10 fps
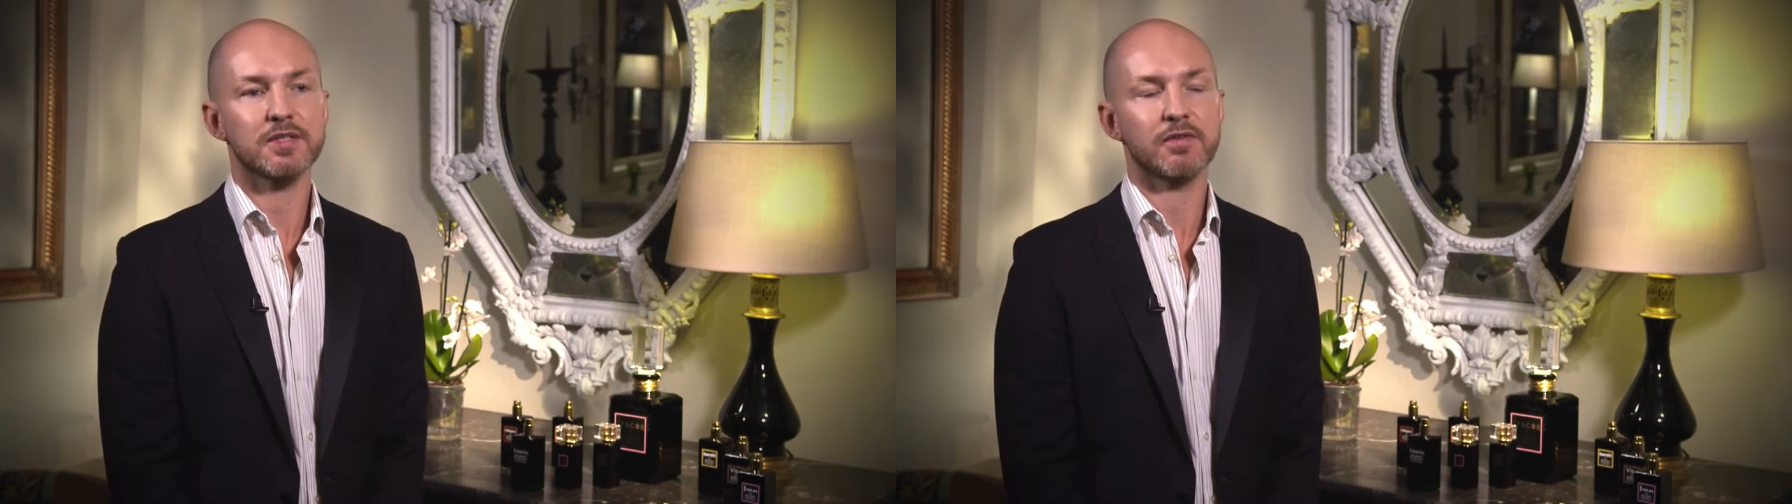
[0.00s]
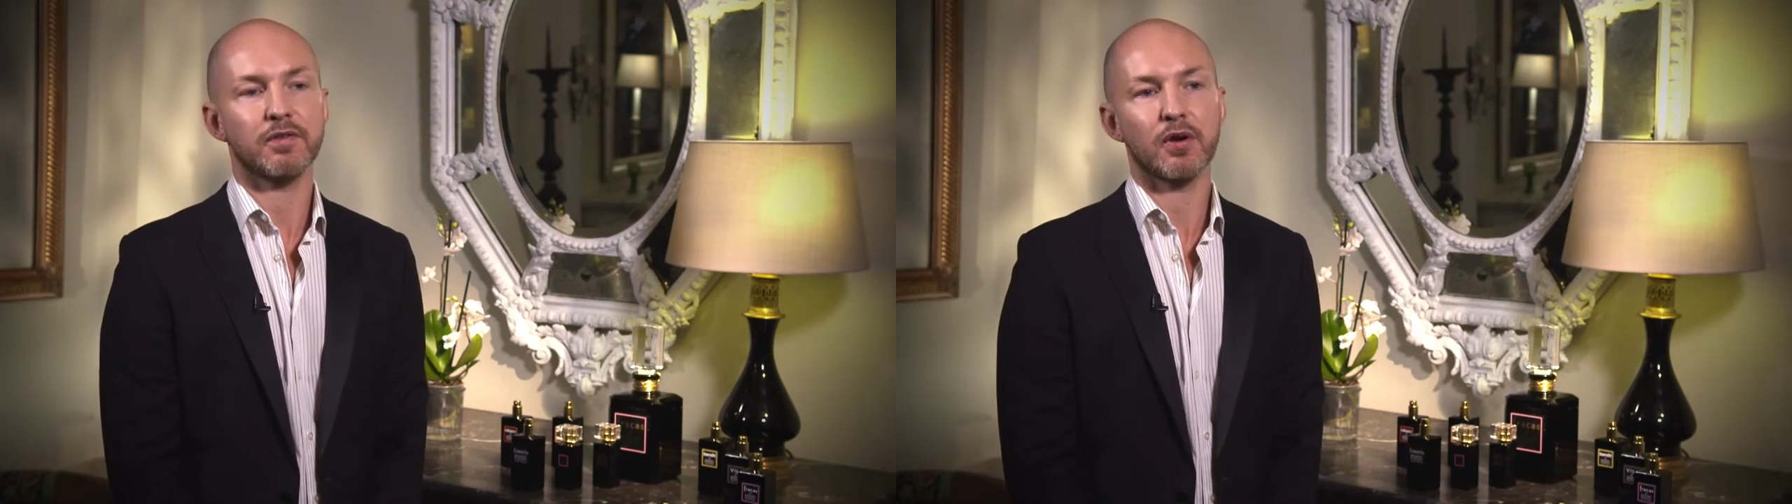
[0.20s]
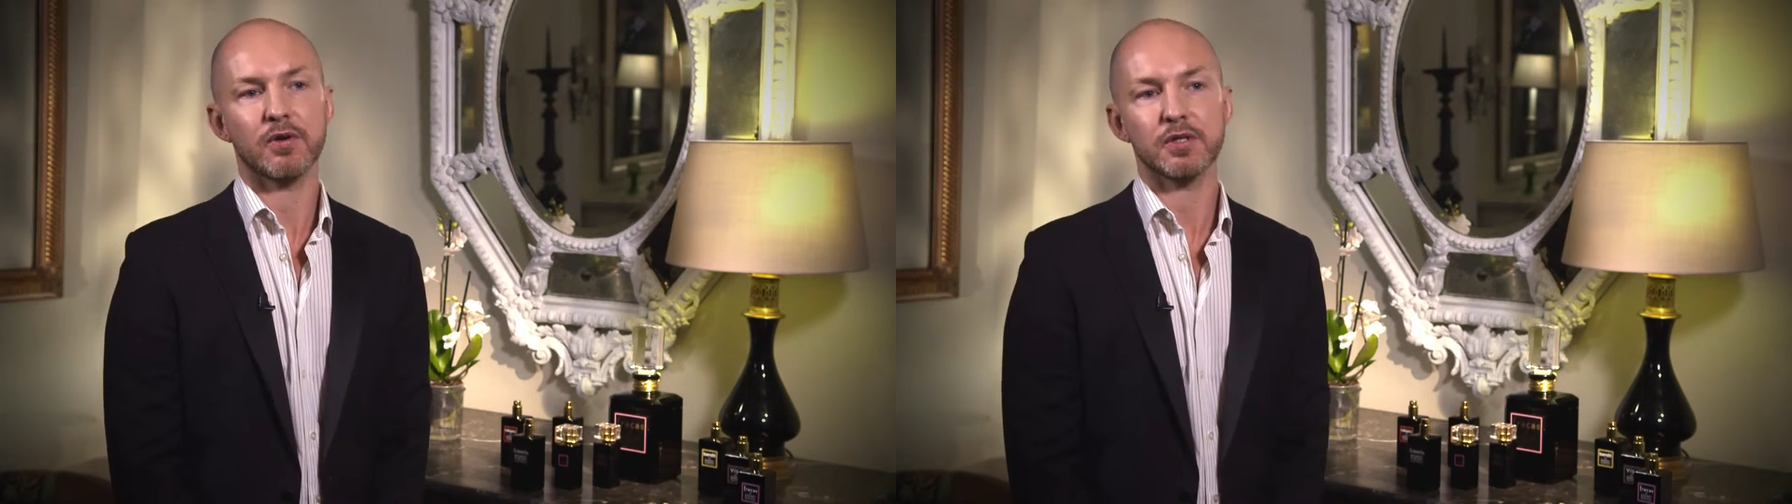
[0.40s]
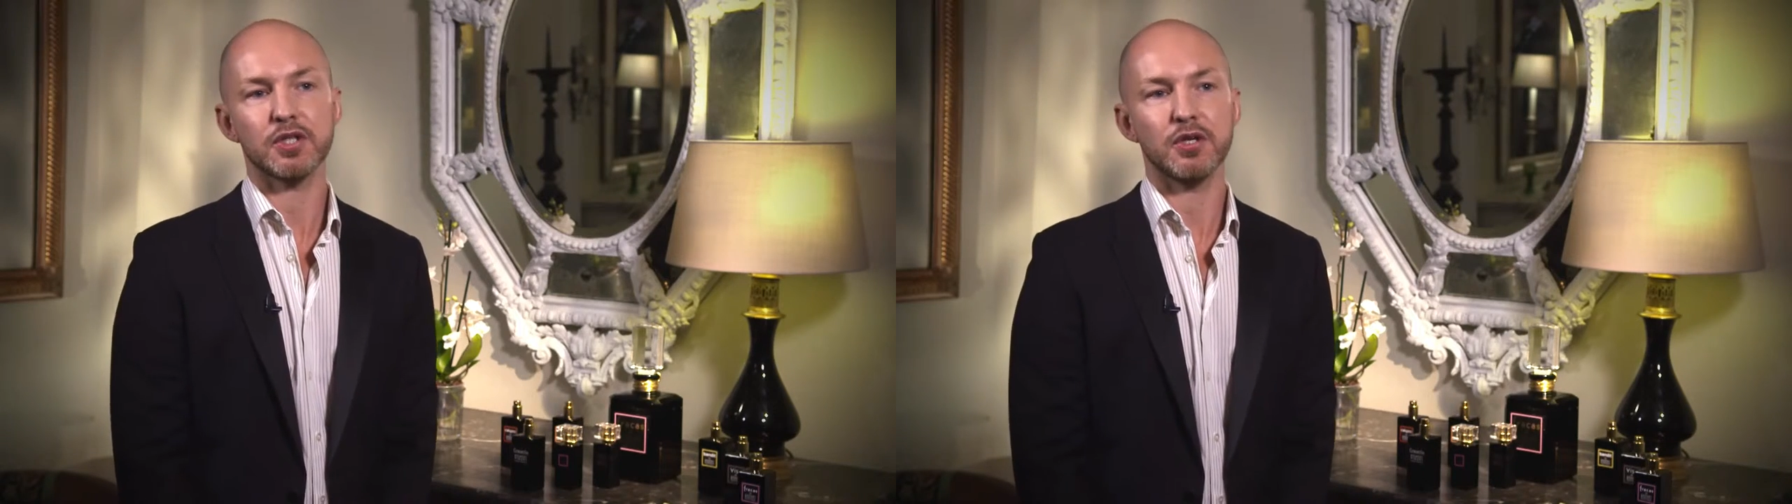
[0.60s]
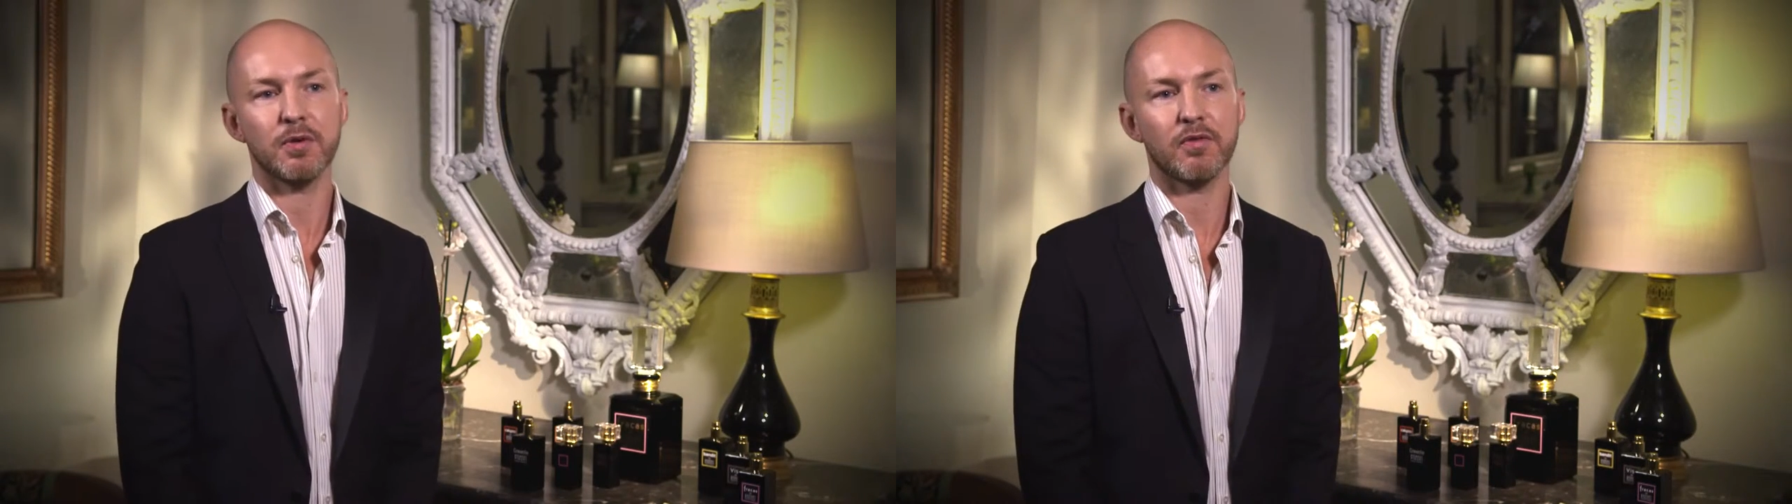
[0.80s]
floral
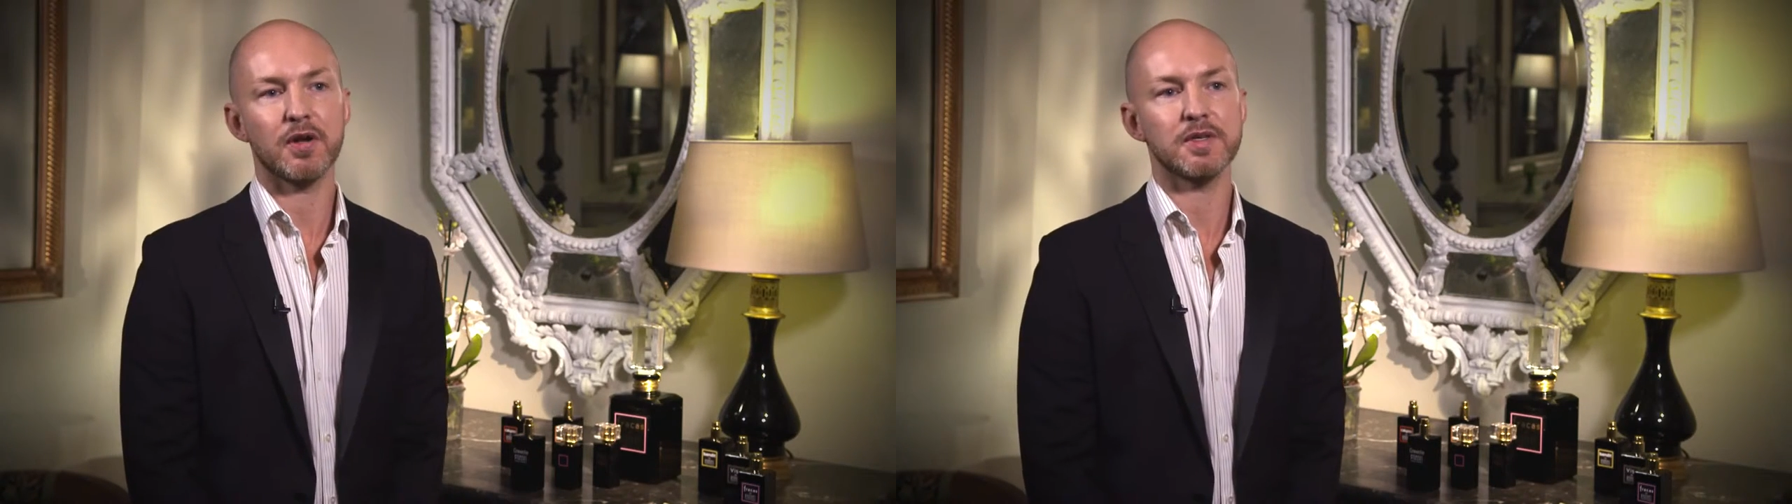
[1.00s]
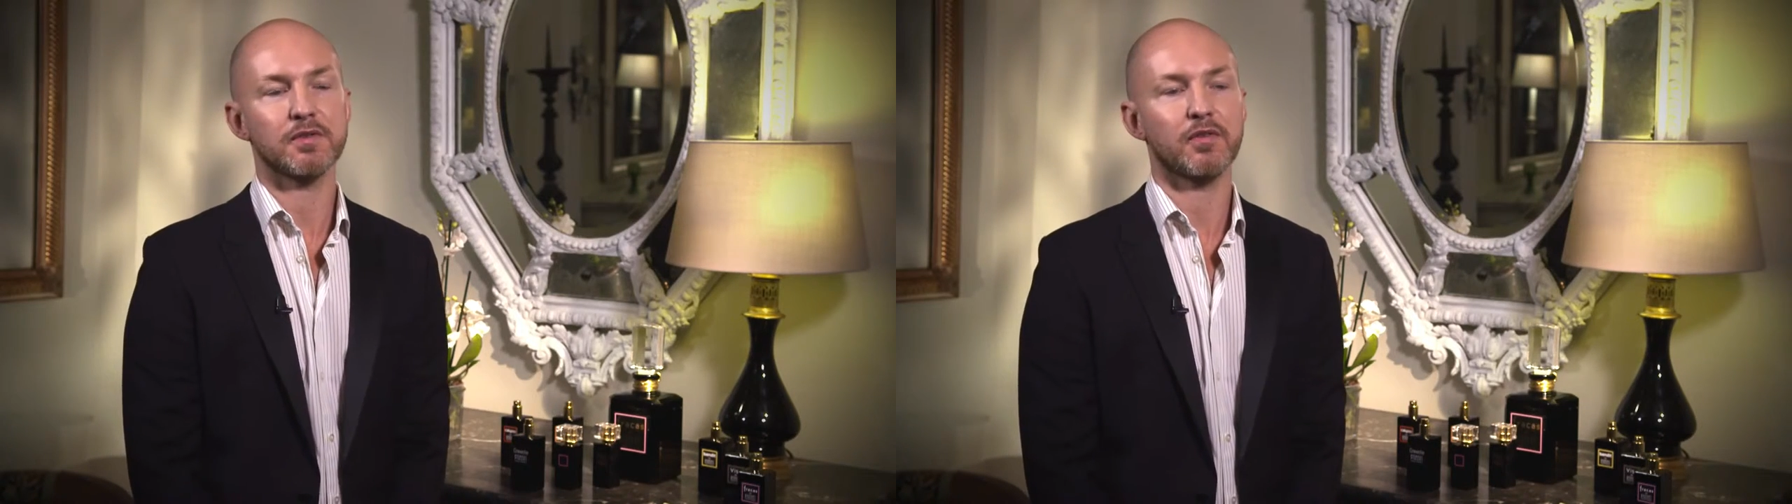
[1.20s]
tuberose